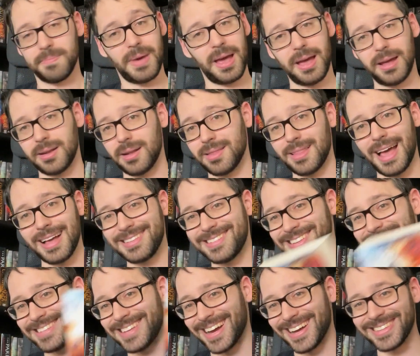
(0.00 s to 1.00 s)
Man, that
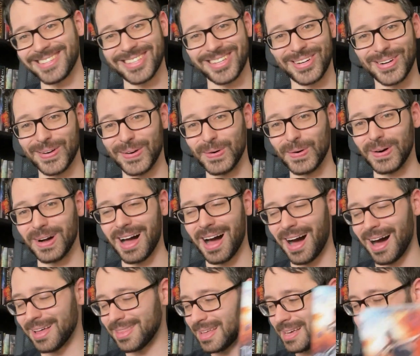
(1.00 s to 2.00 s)
just sounds cool.
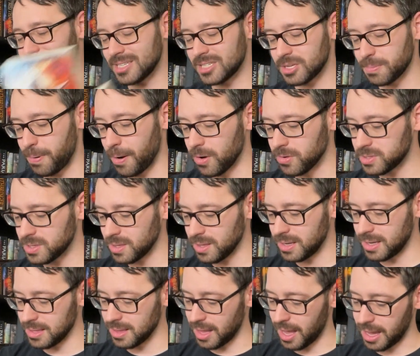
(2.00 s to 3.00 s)
Uh, this is
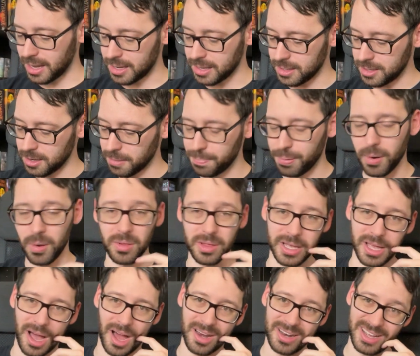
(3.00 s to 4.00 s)
supposedly, like,
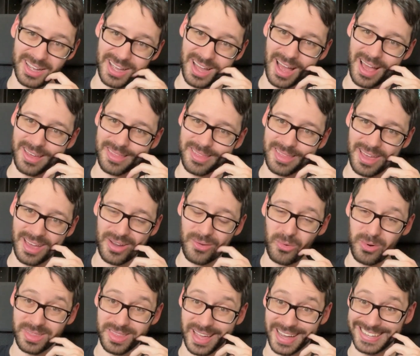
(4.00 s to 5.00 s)
Napoleonic, I think,
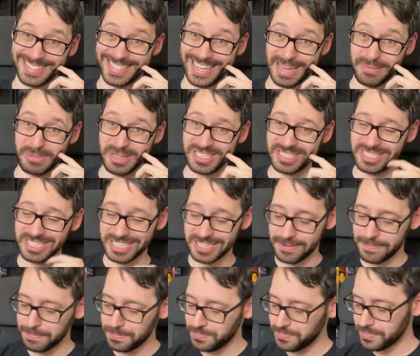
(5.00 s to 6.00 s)
with, like,
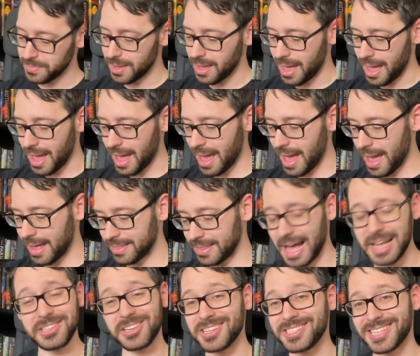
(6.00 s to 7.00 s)
demons. And
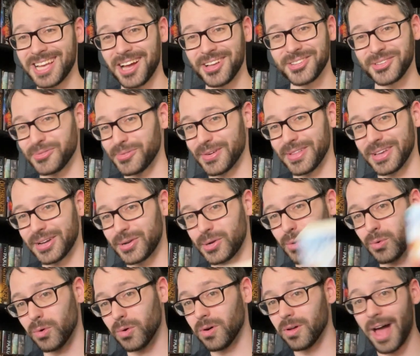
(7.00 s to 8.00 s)
that just sounds really
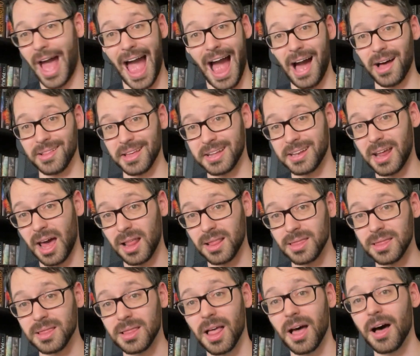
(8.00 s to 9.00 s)
cool. Alan
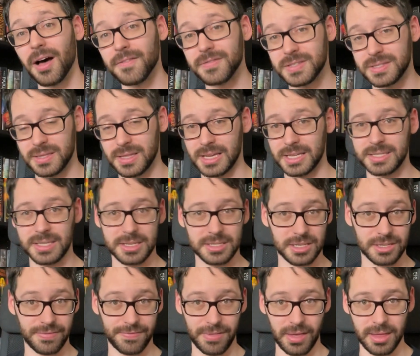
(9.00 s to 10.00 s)
loves this.
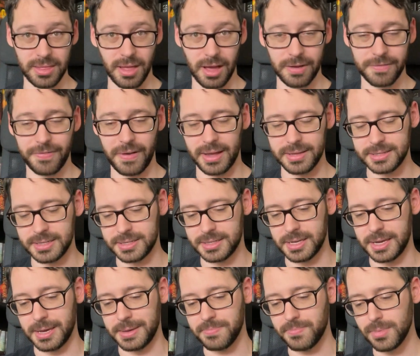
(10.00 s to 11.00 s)
This is Flintlock
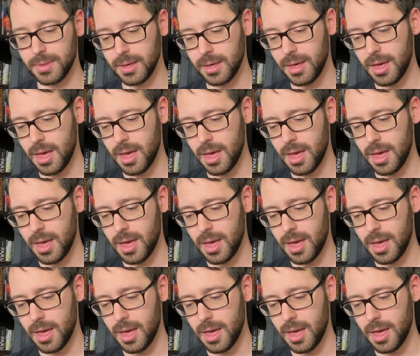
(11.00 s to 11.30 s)
Fantasy.